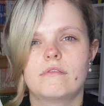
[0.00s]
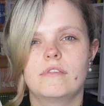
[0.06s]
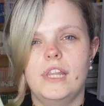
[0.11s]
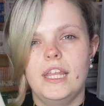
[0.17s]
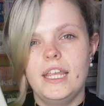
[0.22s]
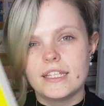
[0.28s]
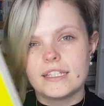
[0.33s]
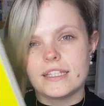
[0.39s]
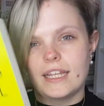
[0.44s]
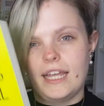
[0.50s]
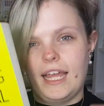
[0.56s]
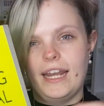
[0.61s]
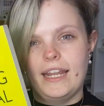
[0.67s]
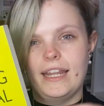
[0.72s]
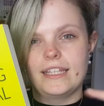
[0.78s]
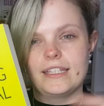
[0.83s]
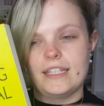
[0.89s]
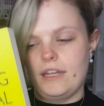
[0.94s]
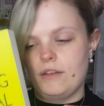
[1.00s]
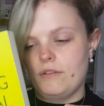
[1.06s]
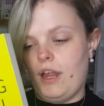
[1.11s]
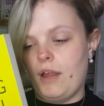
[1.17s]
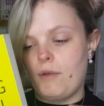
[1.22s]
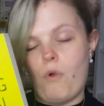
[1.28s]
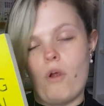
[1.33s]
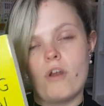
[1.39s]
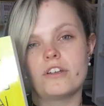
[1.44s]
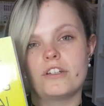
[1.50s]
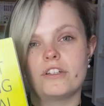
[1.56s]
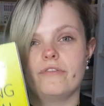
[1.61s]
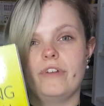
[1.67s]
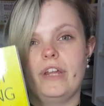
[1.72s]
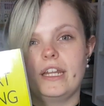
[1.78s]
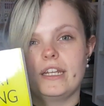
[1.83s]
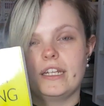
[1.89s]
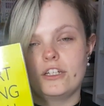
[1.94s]
these are the kind of things I want to
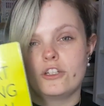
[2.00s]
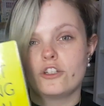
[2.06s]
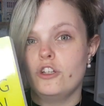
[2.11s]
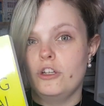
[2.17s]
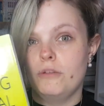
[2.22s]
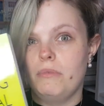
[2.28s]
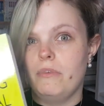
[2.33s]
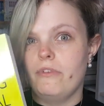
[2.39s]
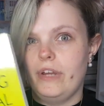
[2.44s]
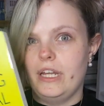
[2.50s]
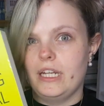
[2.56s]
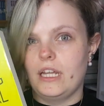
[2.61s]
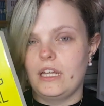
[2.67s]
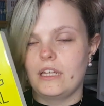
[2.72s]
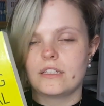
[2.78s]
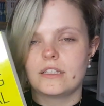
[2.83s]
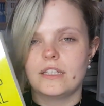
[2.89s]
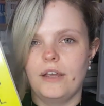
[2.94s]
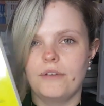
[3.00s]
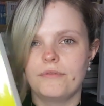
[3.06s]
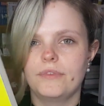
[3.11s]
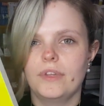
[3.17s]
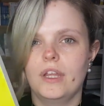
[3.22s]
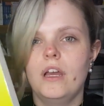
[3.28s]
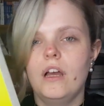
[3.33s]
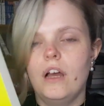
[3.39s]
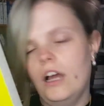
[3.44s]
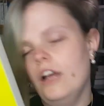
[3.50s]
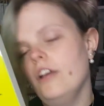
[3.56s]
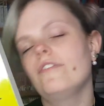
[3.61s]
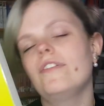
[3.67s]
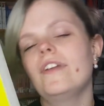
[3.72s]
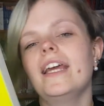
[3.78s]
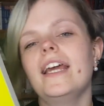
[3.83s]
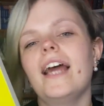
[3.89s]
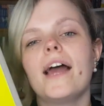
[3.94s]
read and should be reading, so
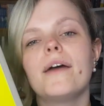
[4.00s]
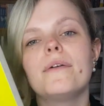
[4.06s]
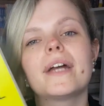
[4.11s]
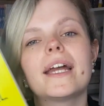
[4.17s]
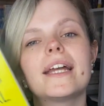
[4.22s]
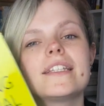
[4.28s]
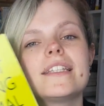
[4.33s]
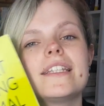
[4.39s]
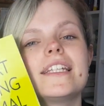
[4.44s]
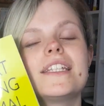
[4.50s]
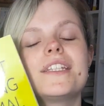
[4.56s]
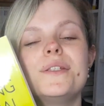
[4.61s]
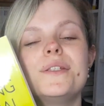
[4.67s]
hopefully I will get to this